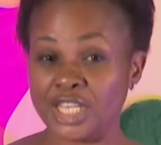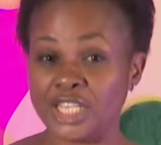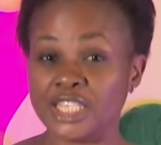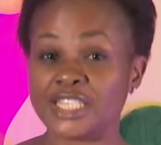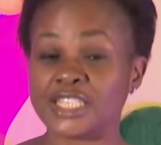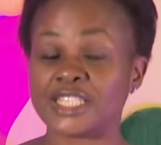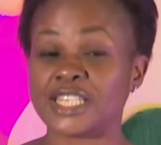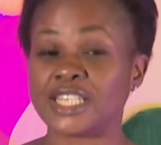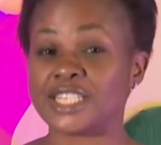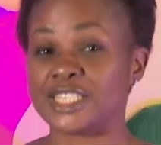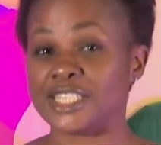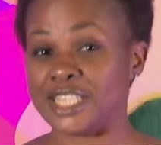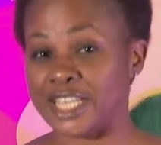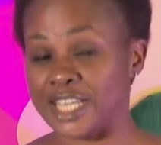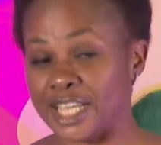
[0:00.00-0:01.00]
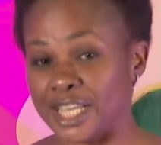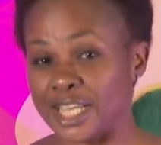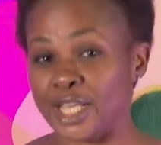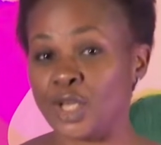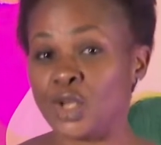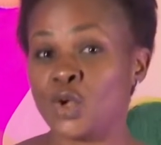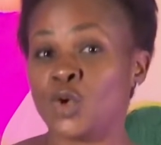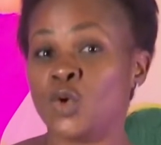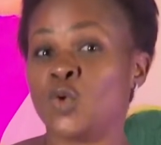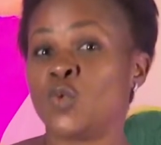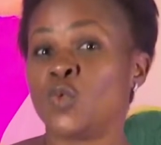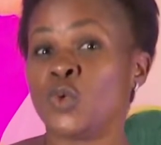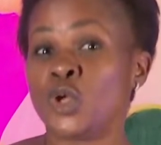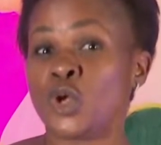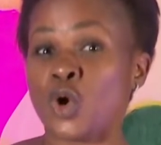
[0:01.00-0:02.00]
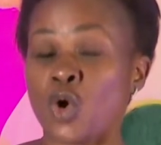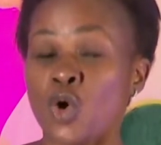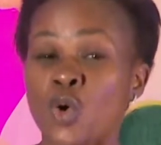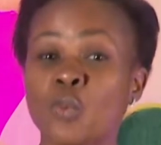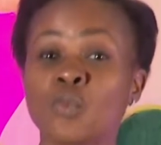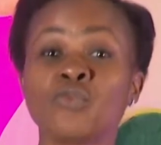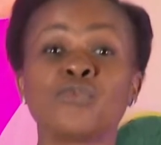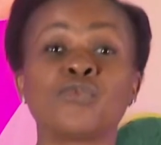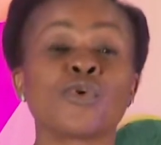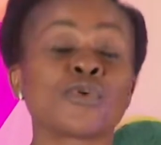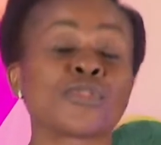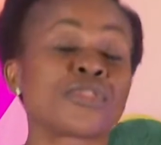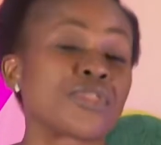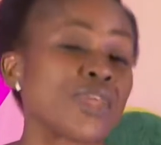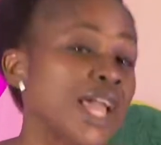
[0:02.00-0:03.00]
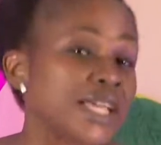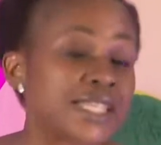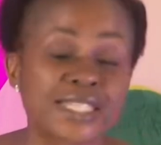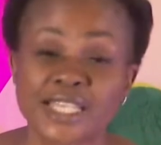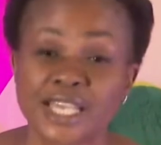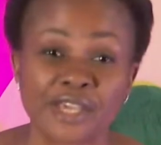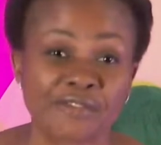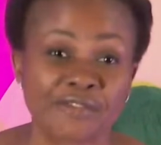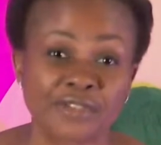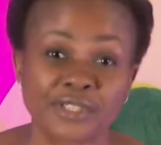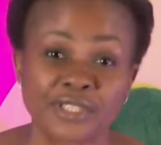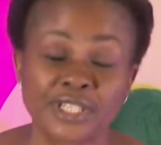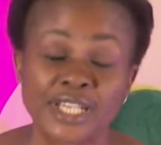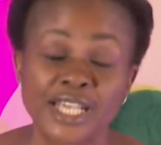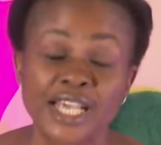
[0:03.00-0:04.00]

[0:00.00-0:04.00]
It's a day we come for thanksgiving,